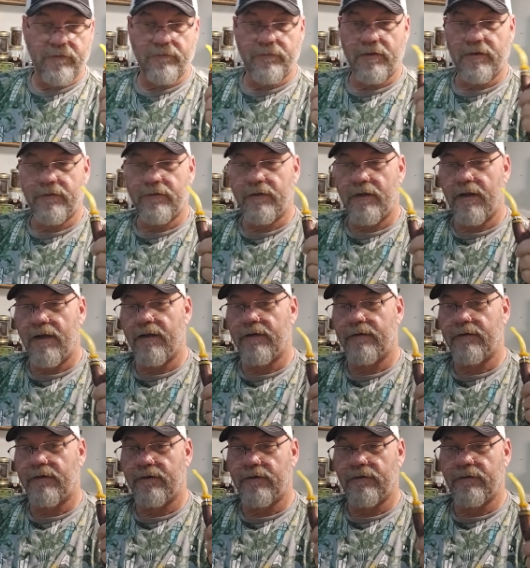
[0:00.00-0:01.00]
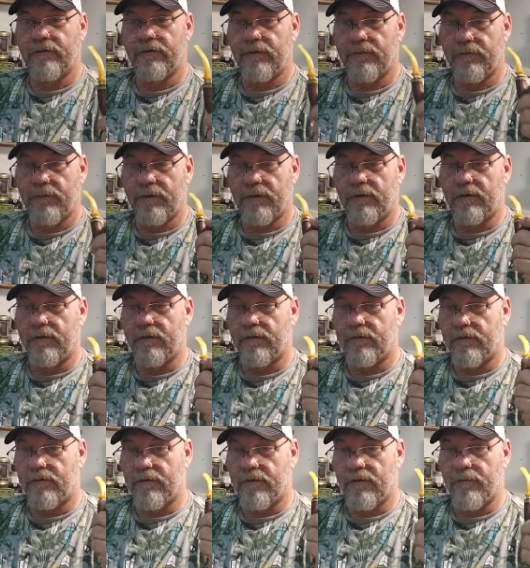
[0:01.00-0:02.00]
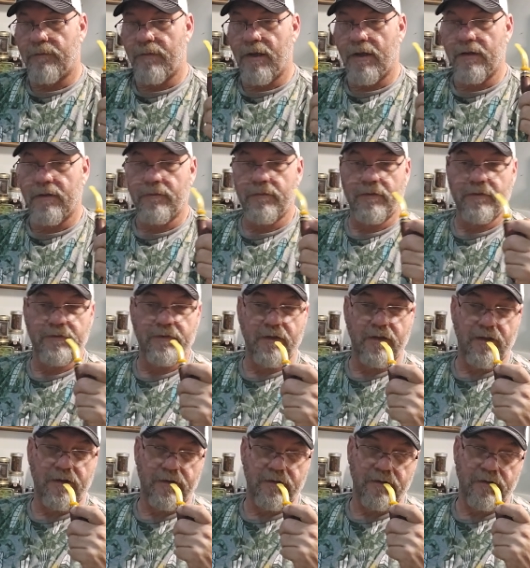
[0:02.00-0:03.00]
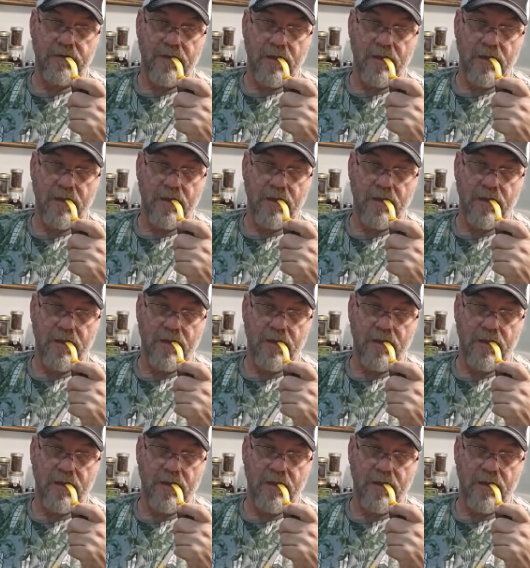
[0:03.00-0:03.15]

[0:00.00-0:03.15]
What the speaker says: some Penzance, he's going to send me a bag of Penzance.